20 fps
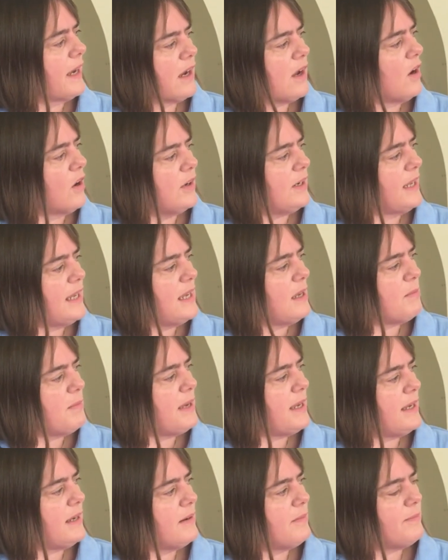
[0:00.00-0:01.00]
They can't hear
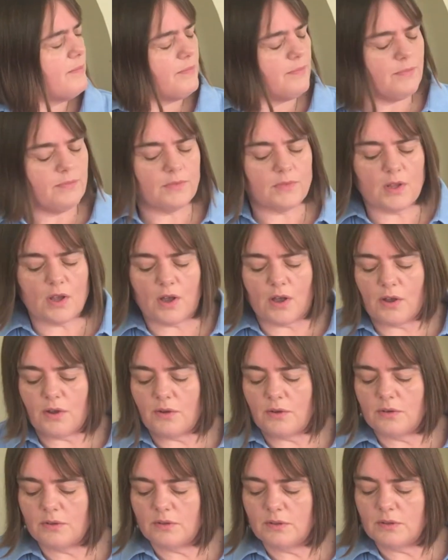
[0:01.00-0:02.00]
me.
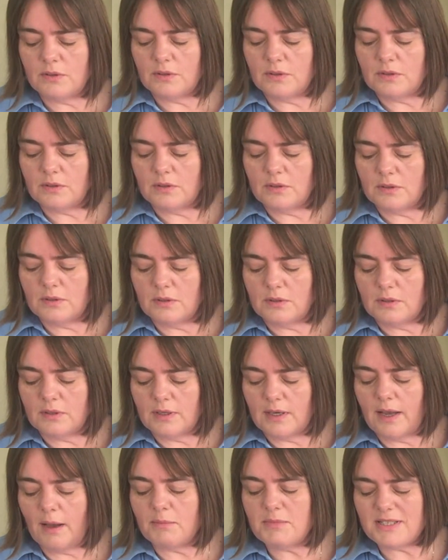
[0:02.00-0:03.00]
No.
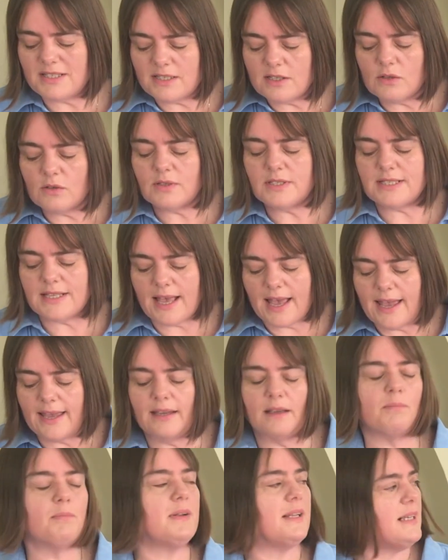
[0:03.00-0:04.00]
I'm still
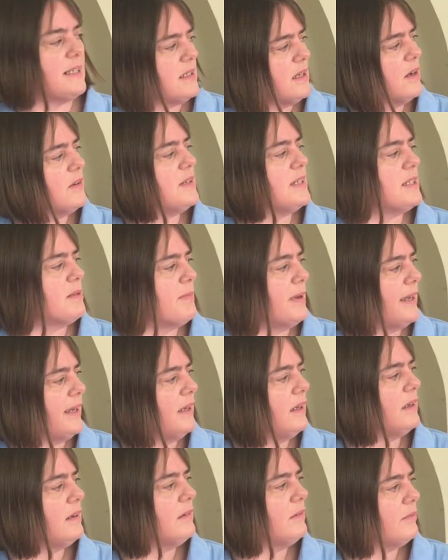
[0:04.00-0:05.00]
saying, please notice me.
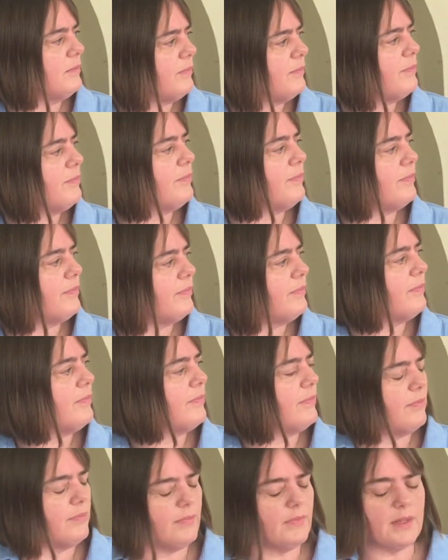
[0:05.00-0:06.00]

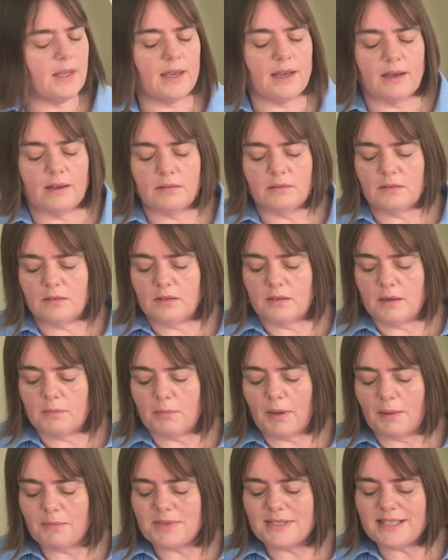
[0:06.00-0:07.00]
Yeah.
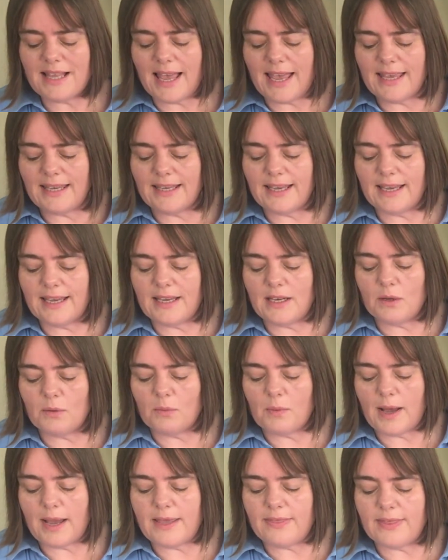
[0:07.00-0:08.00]
But I'm saying it in a
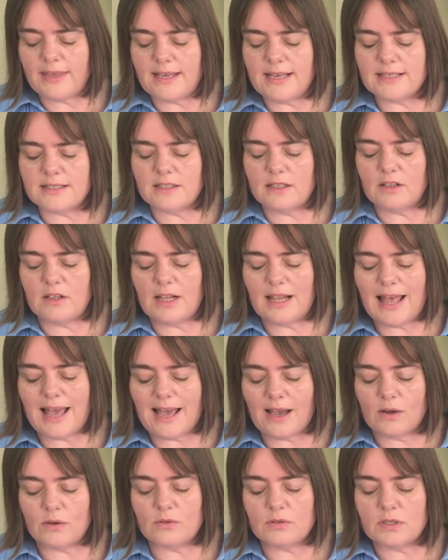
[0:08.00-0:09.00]
way that isn't
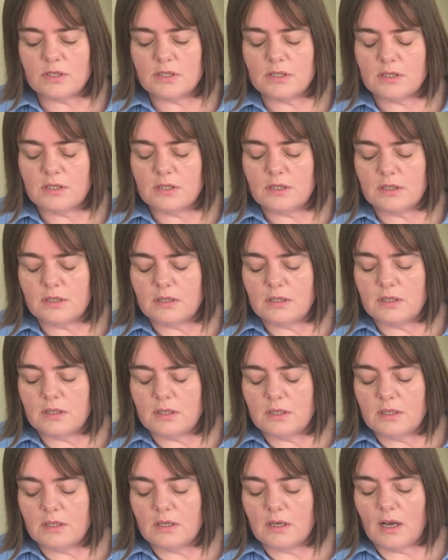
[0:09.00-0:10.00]
loud.
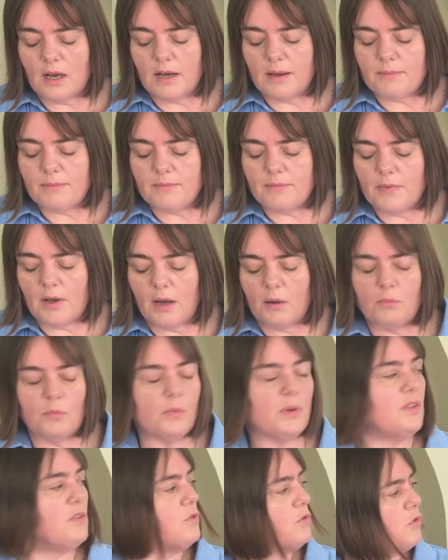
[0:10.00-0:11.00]
I'm
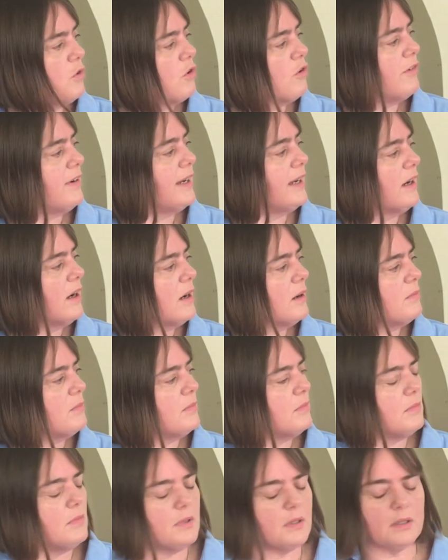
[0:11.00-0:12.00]
withdrawing.
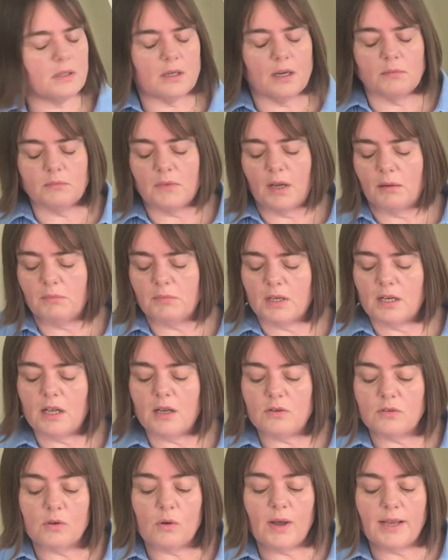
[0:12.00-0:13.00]

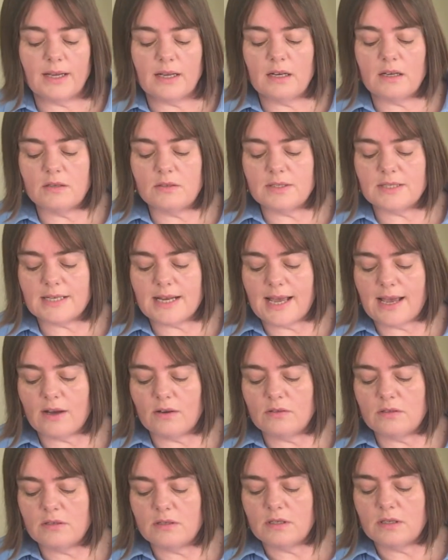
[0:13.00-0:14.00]
I'm quite closed
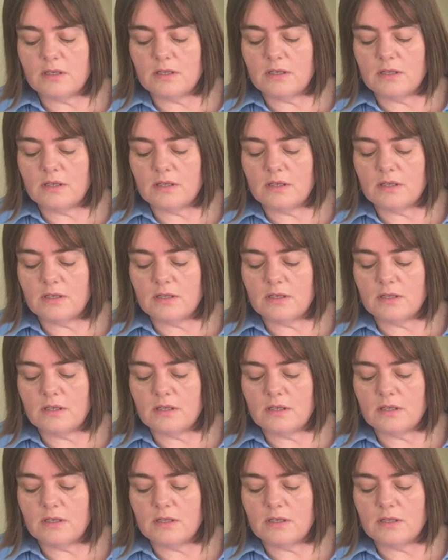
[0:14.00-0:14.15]
down.